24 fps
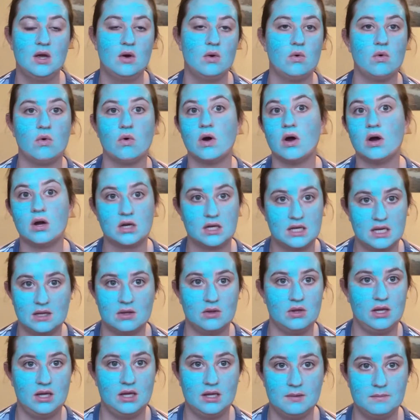or
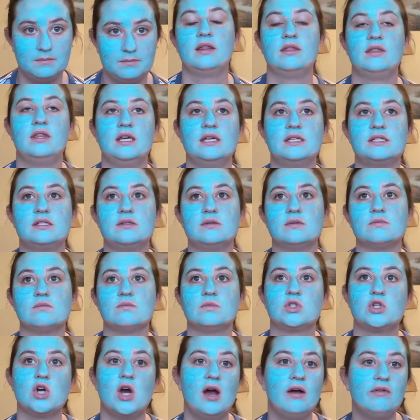kill him. This
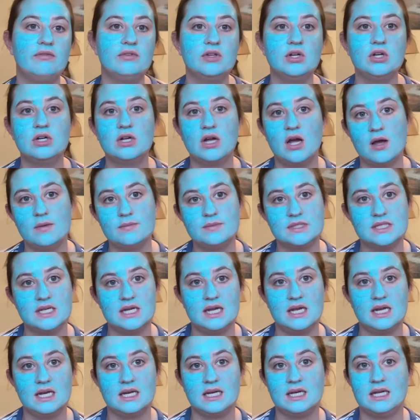traveler comes
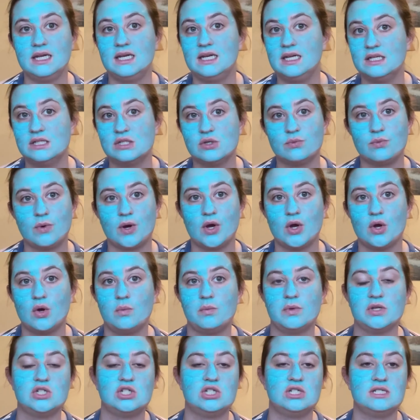in and he needs a room,
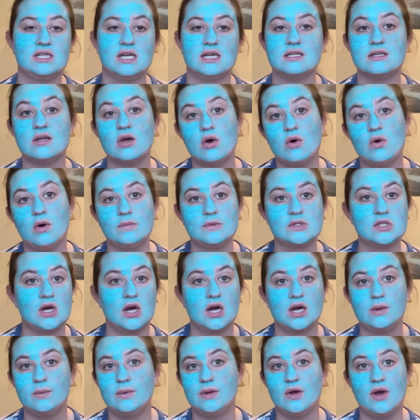and she says, oh, I'm
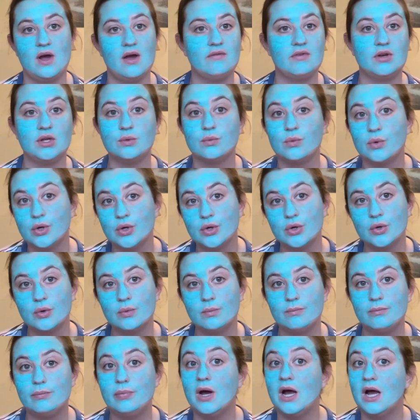sorry, we don't have any
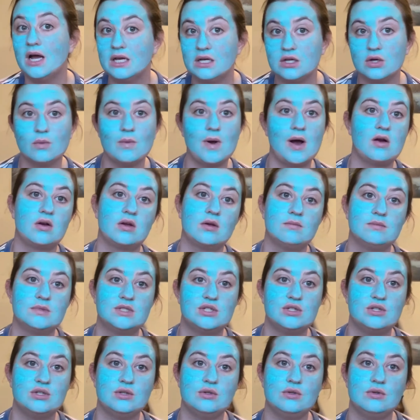room, but you're welcome
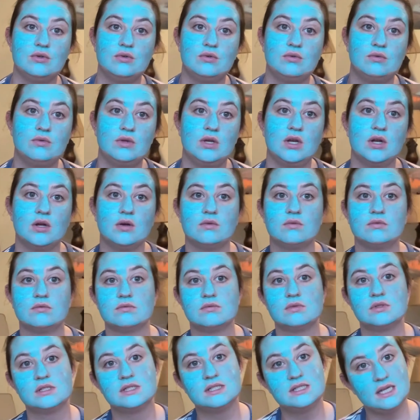to,
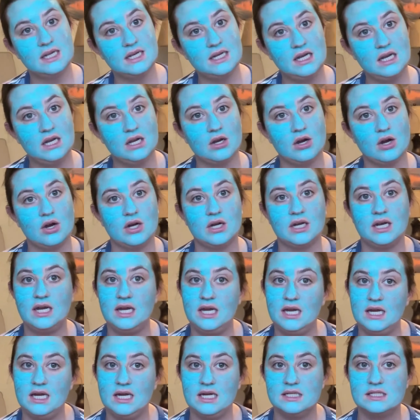sit here and
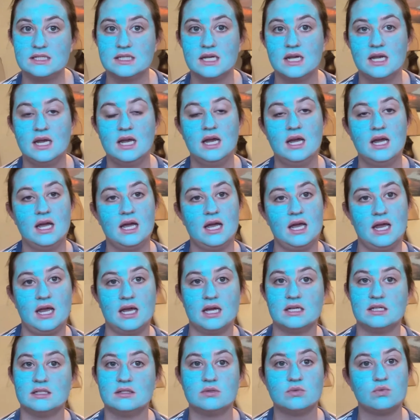eat
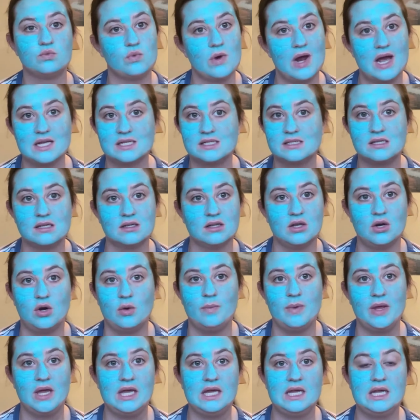and rest a little
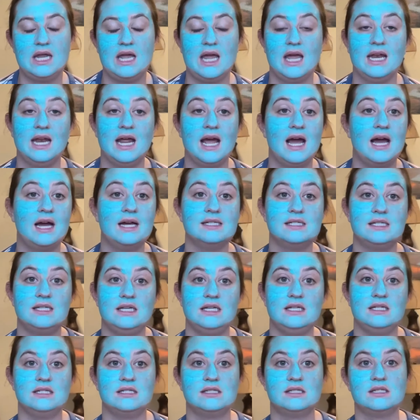bit. And as
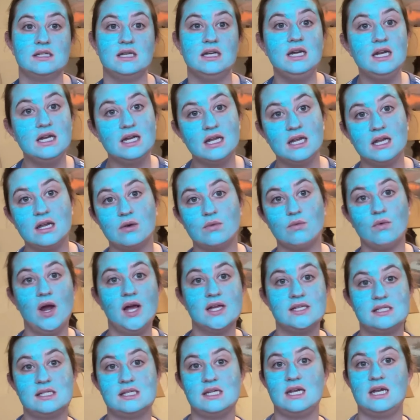he's eating and
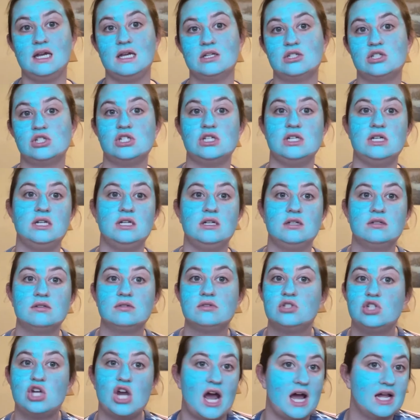resting, she
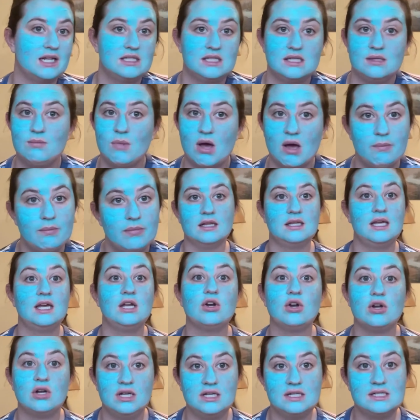chats him up.
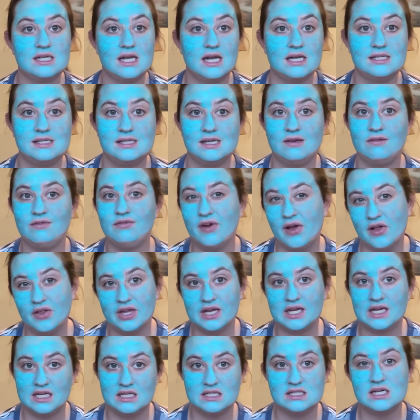Later he says it felt
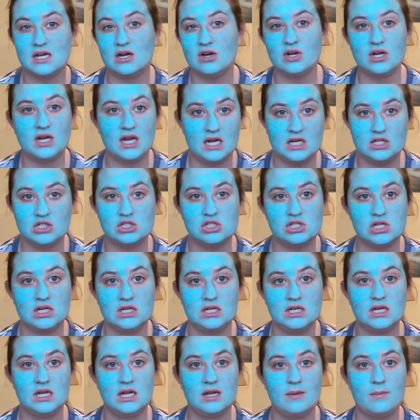like an
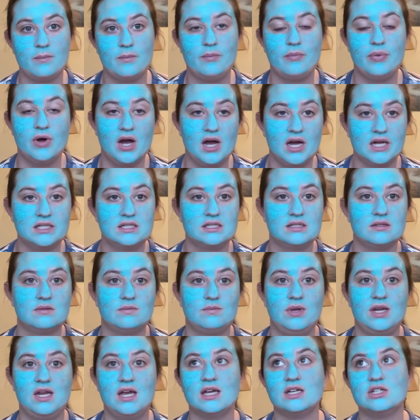interrogation, but
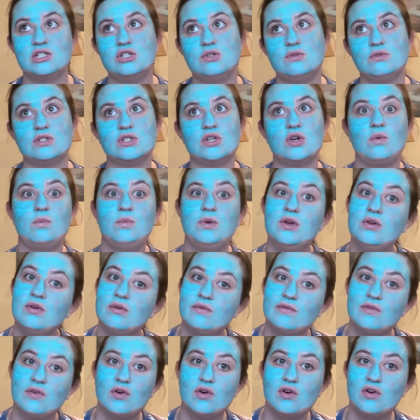because she was so
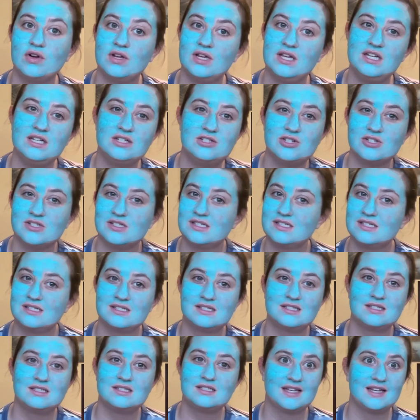beautiful, he
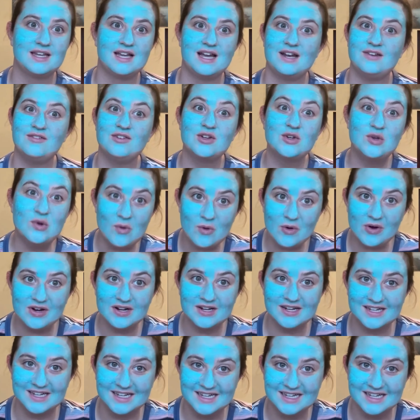just kind of ignored